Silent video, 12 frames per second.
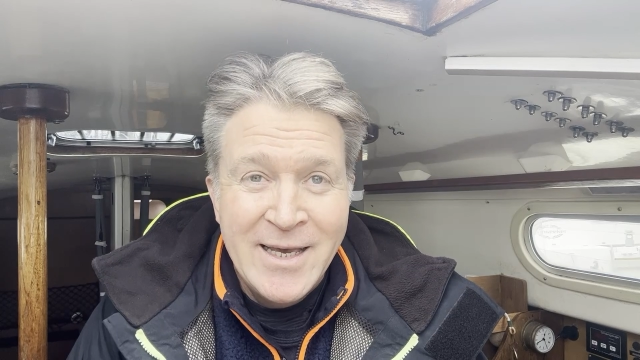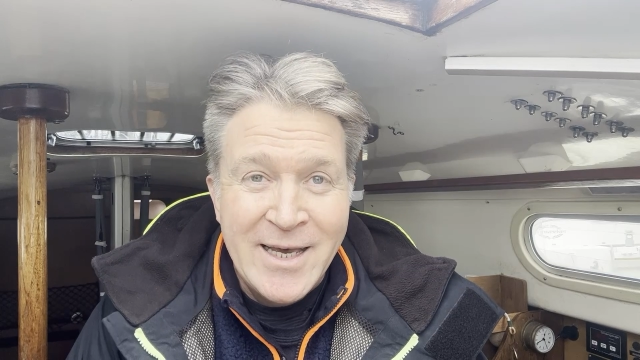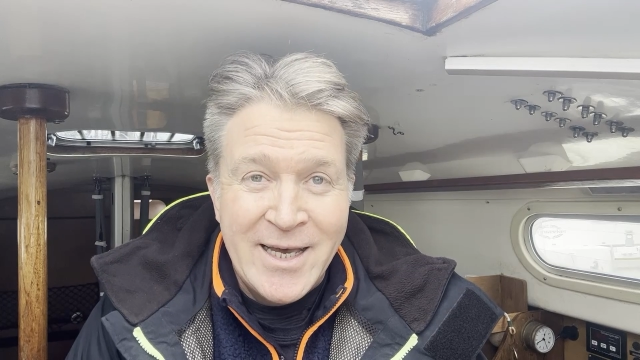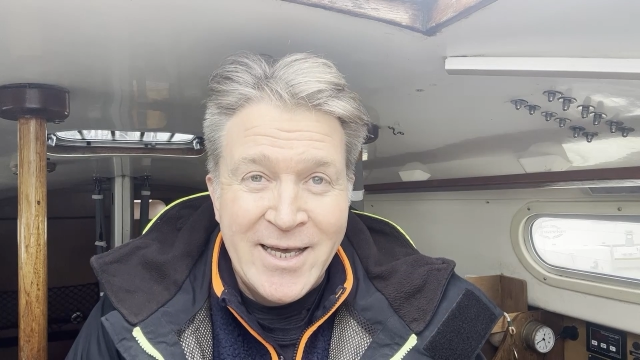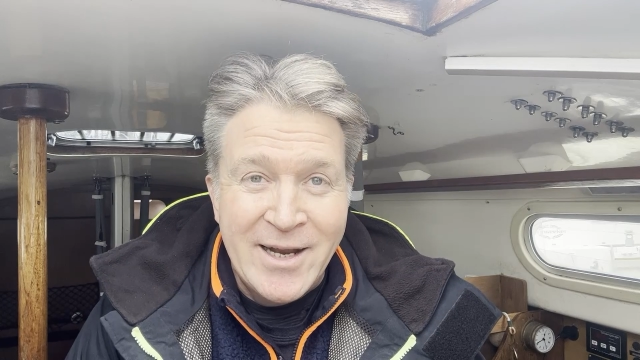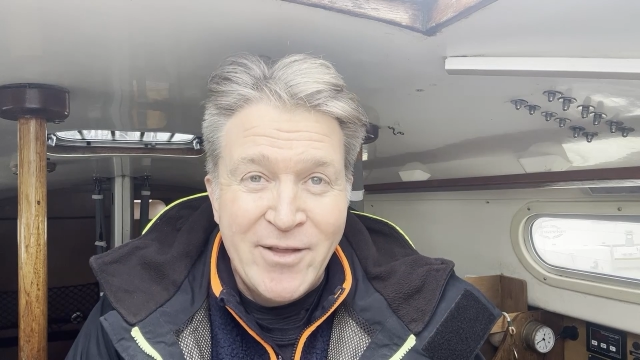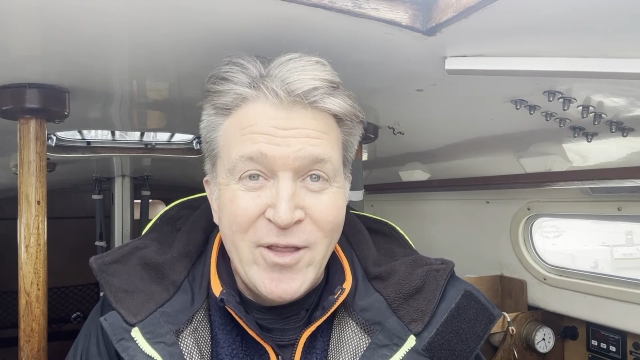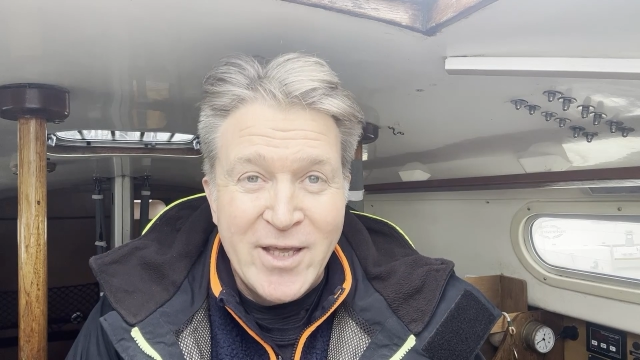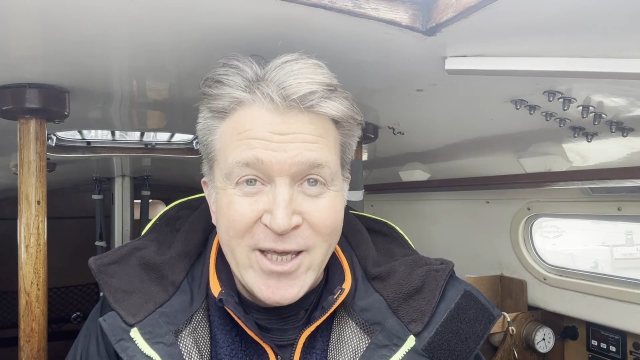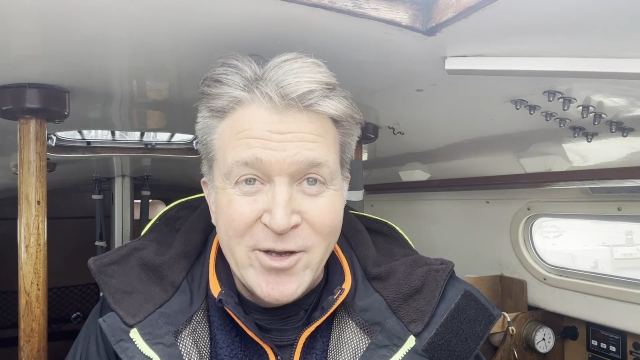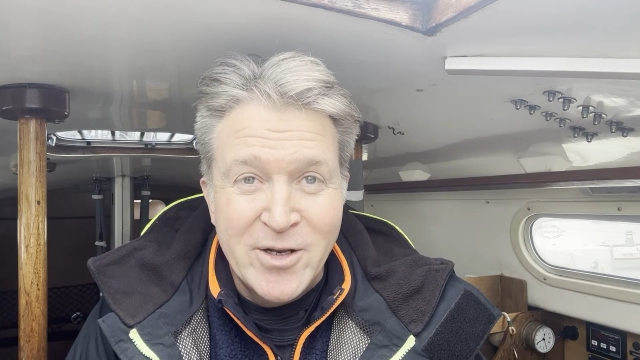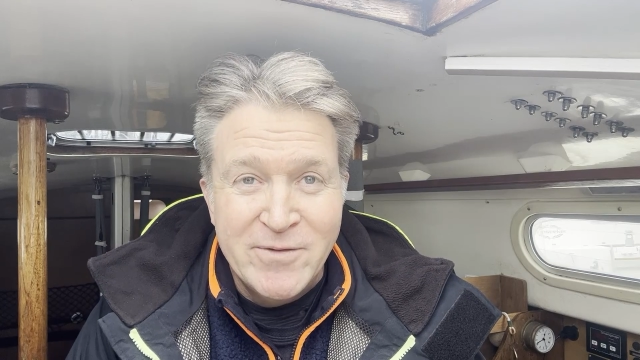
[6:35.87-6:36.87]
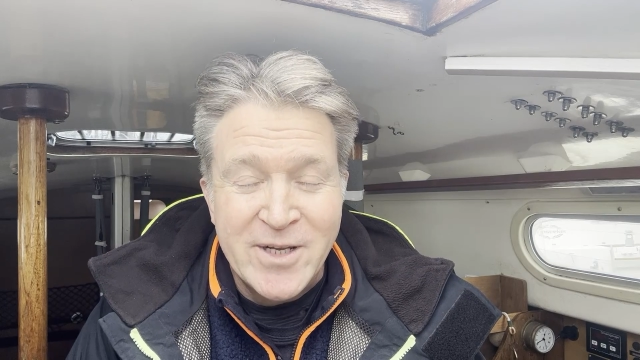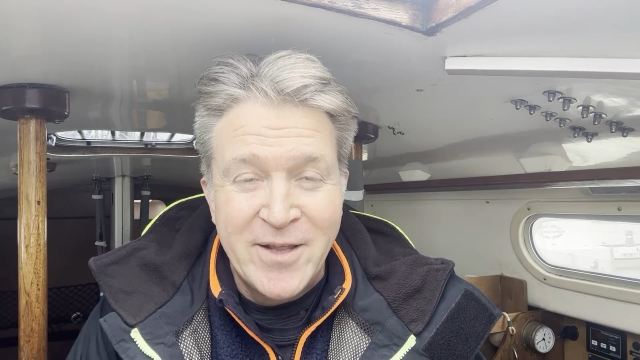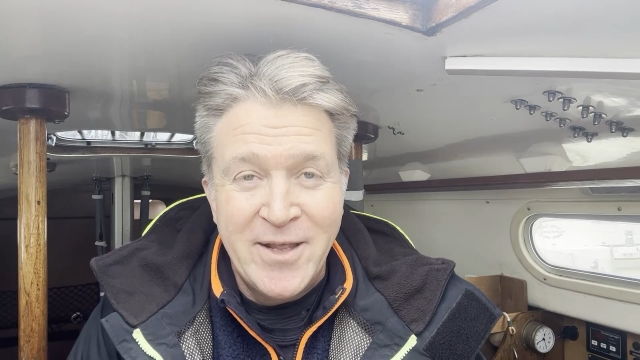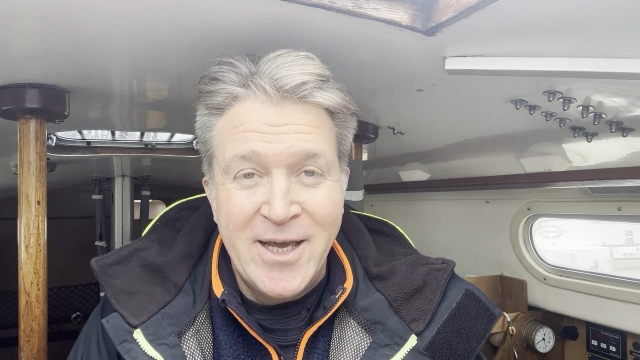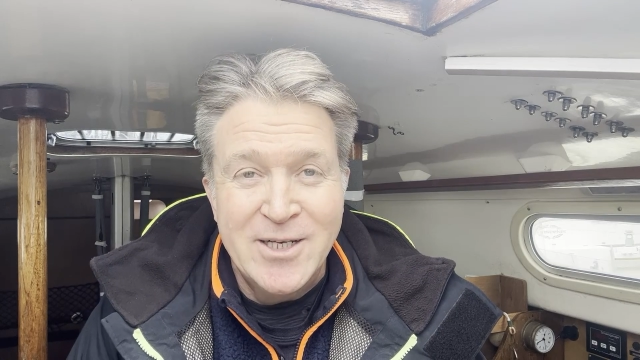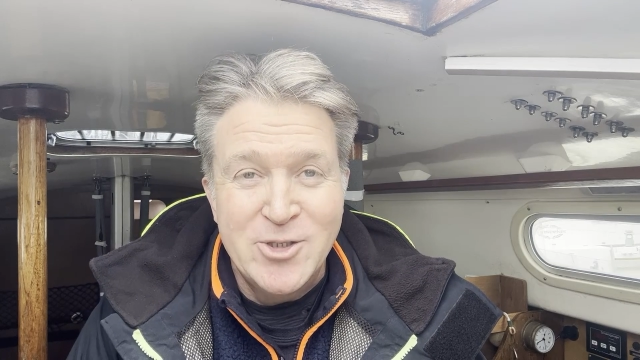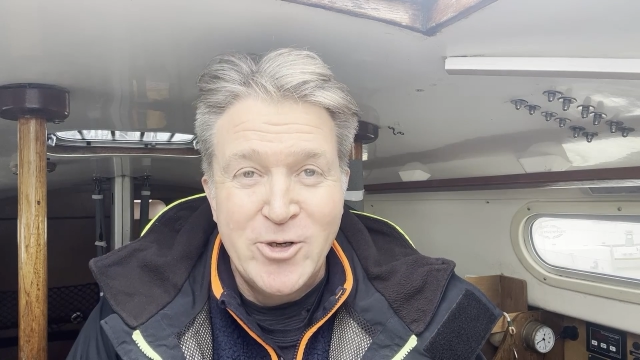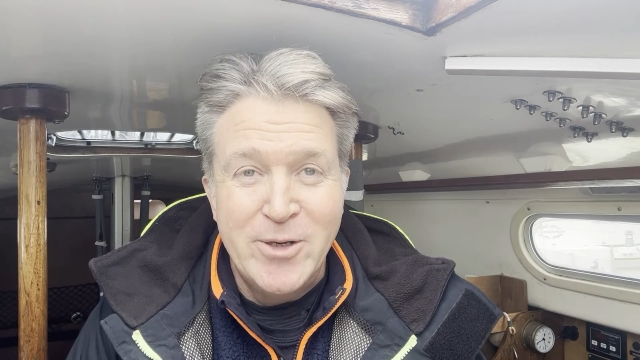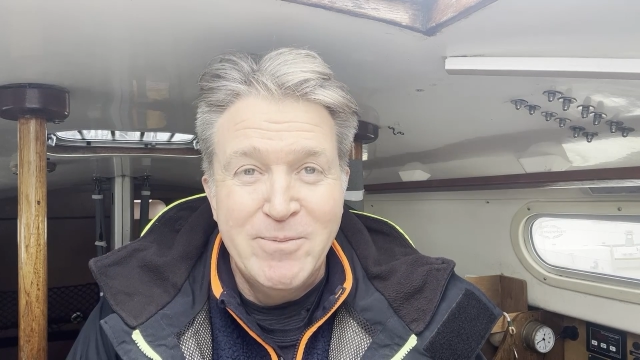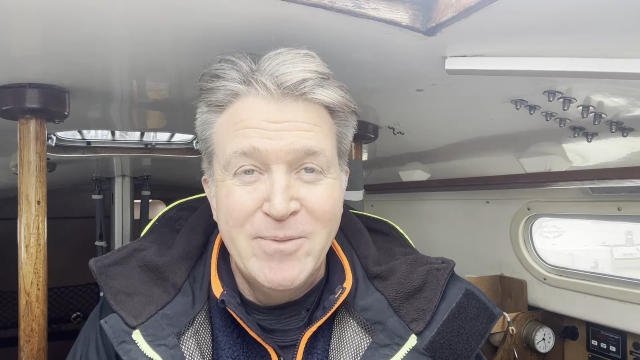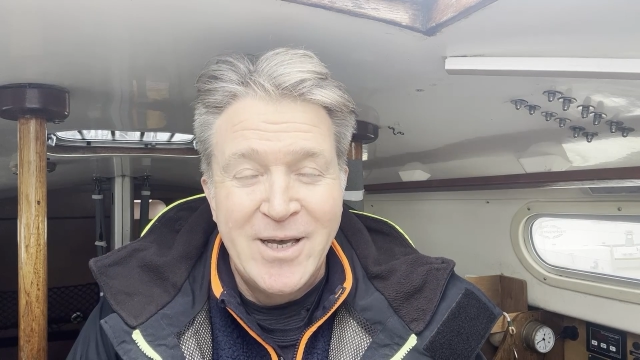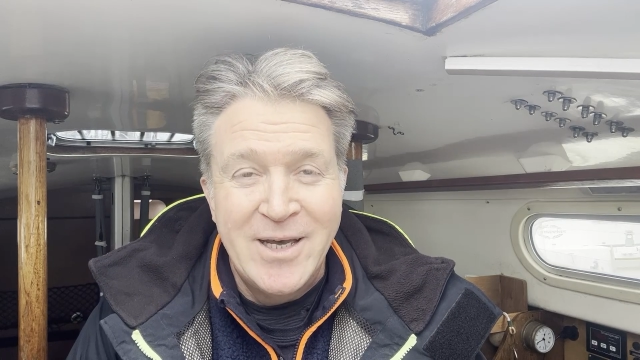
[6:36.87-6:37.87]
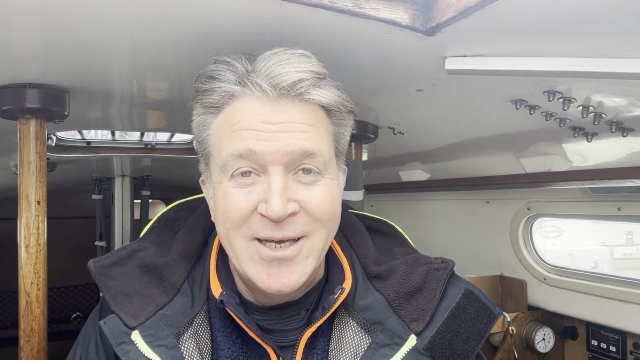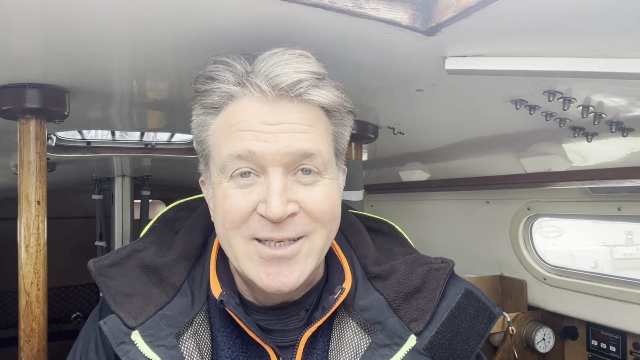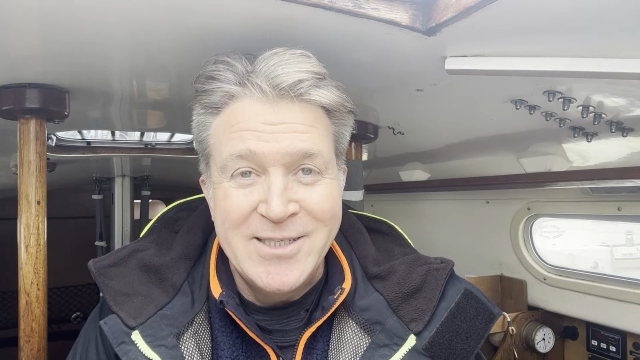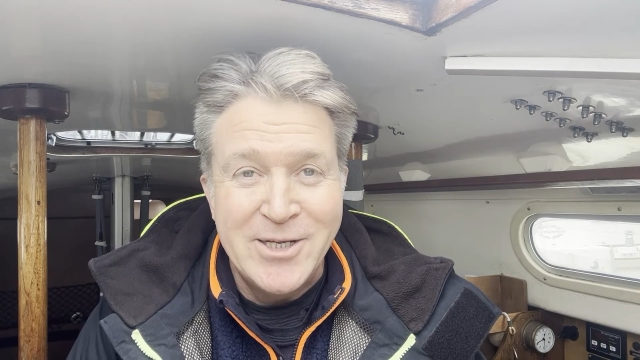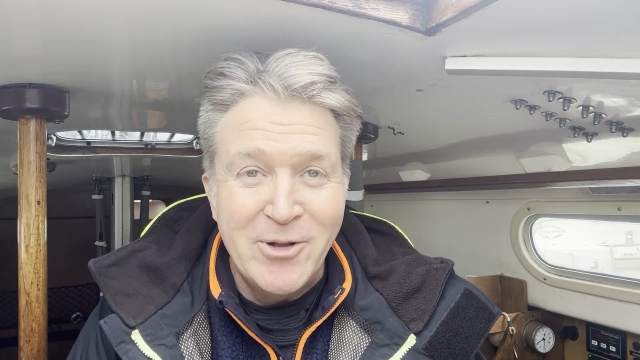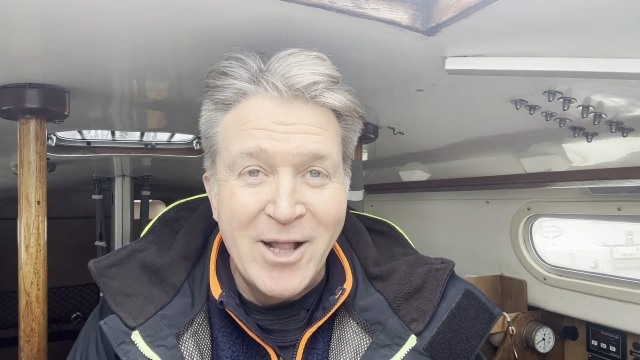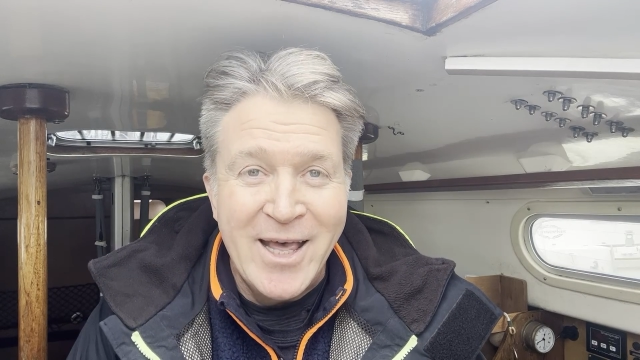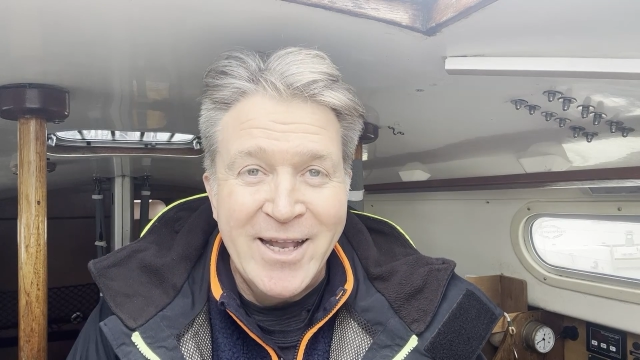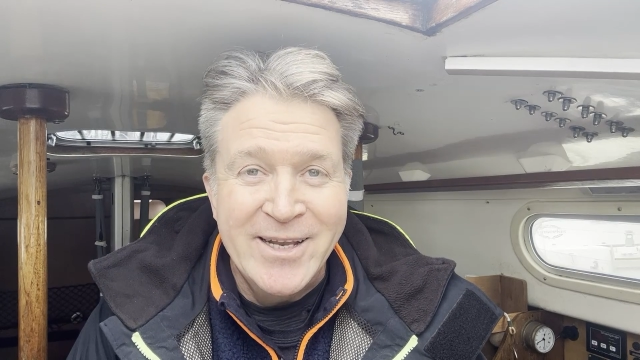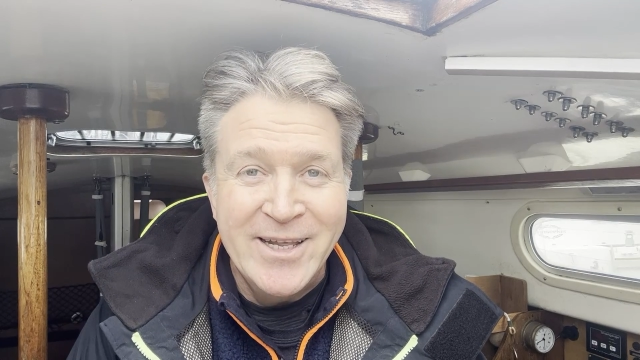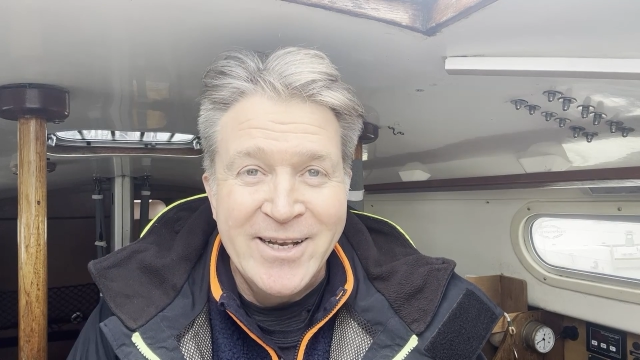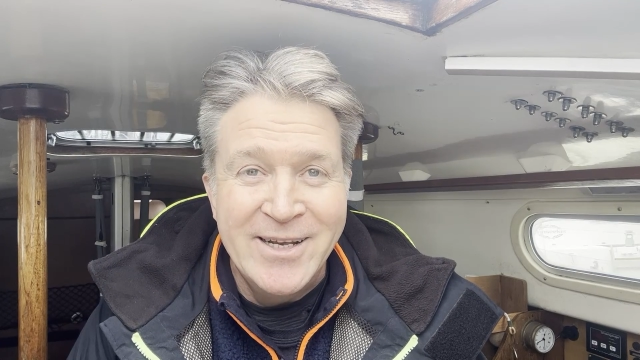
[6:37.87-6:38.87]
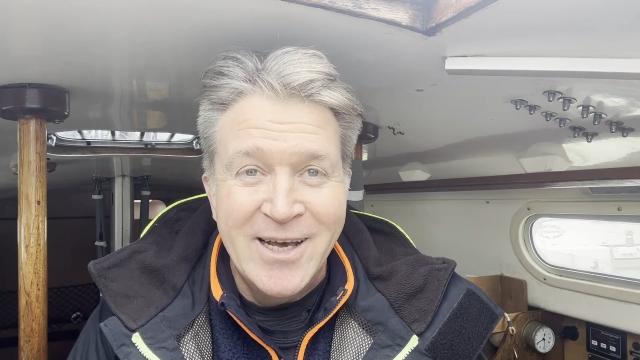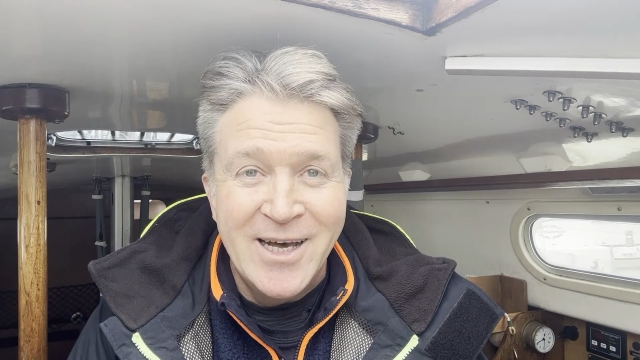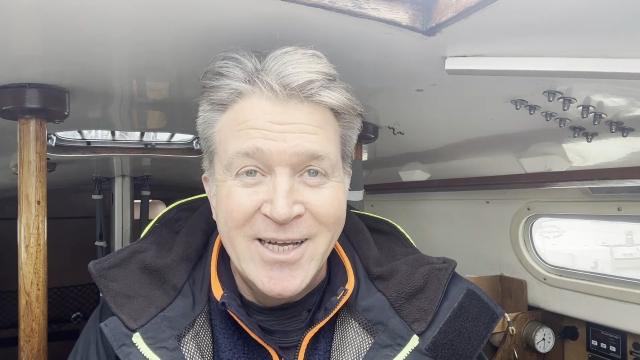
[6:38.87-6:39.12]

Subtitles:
and I think he could have done that trip single-handed